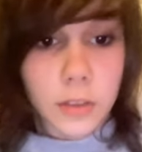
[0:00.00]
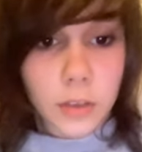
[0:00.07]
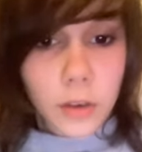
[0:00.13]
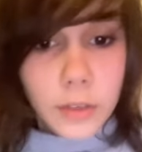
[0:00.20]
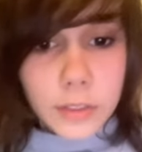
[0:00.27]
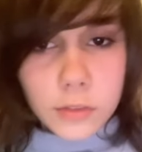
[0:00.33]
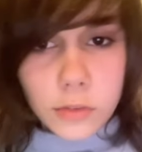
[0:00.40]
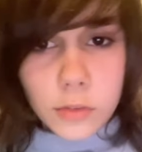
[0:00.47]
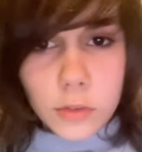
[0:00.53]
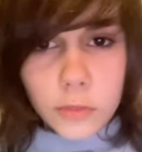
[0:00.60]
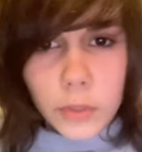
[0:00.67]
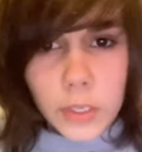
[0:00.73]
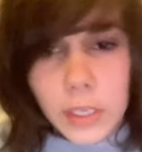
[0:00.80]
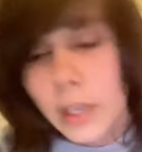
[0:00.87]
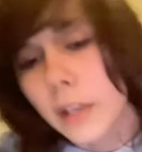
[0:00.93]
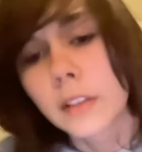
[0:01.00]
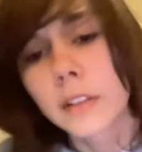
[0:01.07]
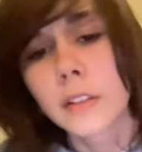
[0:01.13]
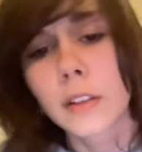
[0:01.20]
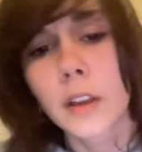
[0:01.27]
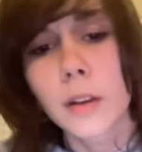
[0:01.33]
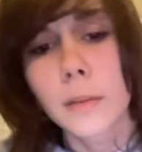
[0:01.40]
Not as groovy
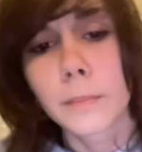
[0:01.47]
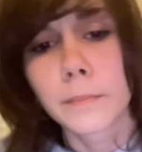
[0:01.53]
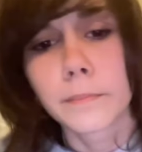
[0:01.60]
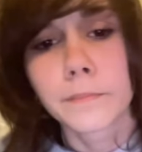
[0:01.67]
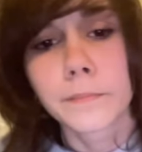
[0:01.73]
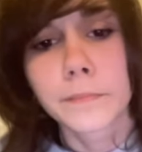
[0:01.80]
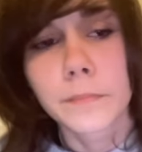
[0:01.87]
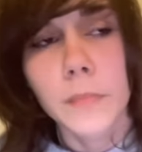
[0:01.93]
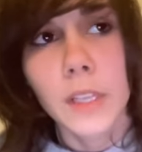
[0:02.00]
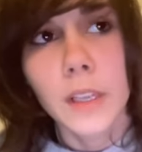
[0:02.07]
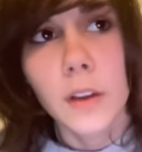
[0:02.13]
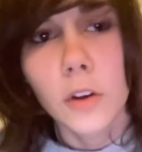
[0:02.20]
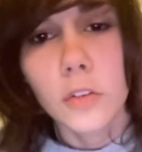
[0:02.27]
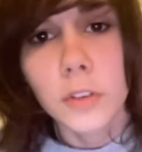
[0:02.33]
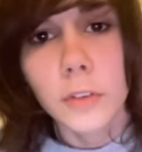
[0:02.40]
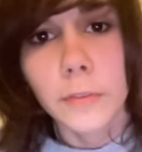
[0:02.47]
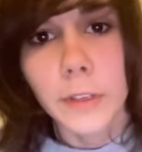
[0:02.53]
as Ultra